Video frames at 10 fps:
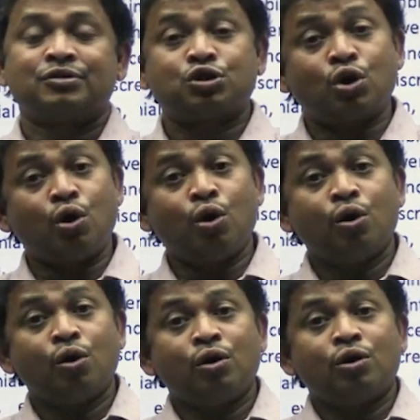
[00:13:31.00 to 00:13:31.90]
So
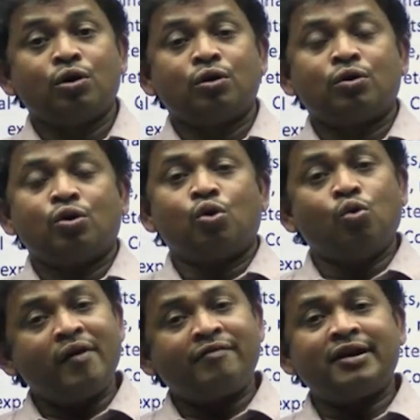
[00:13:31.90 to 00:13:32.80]

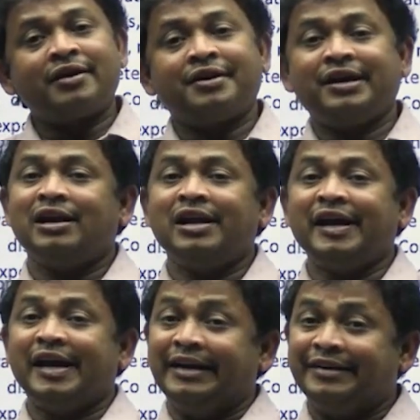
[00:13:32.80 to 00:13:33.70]
whoever really
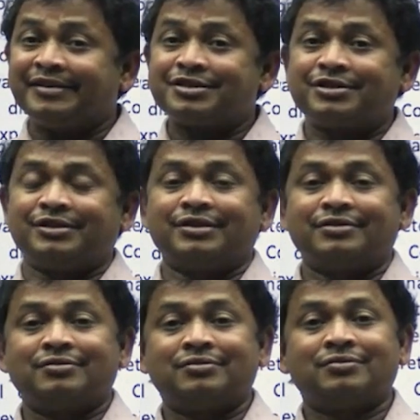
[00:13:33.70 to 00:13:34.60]
interested
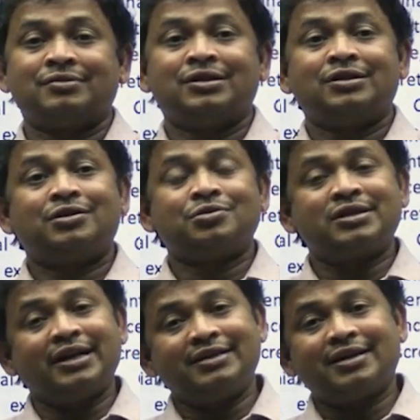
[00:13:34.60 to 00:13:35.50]
to
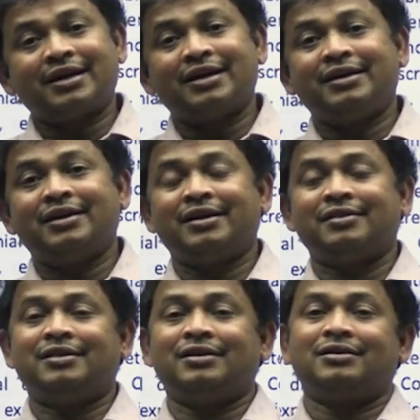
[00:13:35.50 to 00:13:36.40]
set the career
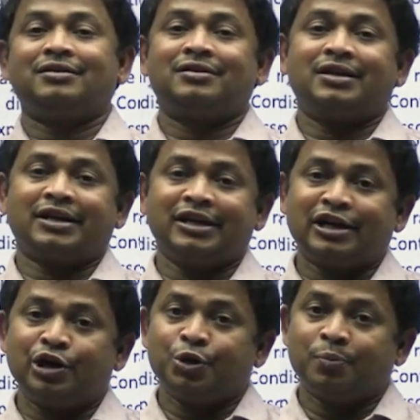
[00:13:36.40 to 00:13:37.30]
in the
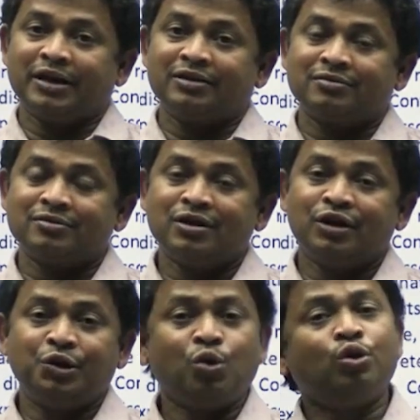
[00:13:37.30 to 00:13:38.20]
technical domain,
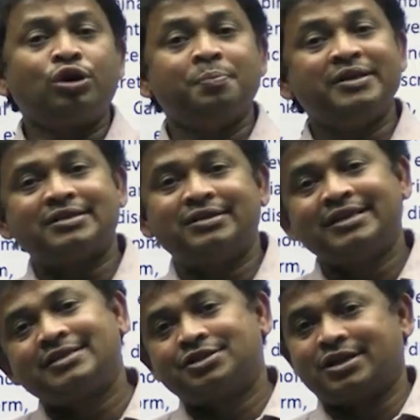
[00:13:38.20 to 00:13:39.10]
don't miss
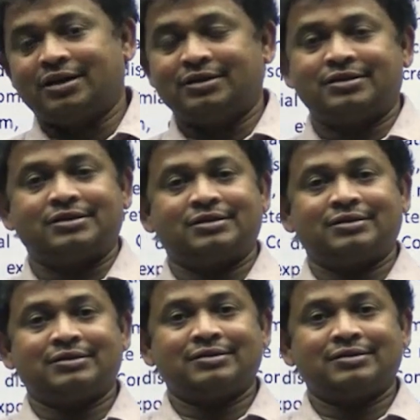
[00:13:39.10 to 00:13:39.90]
this chance.